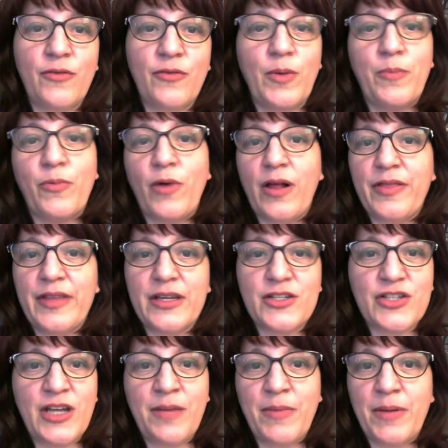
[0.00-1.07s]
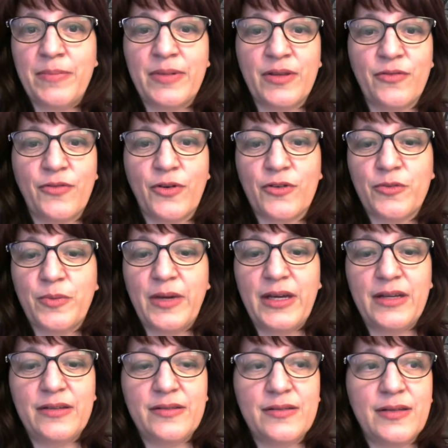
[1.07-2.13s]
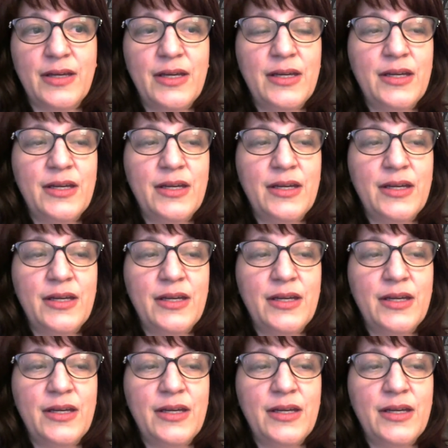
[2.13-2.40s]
of what brought that shame up in the first place,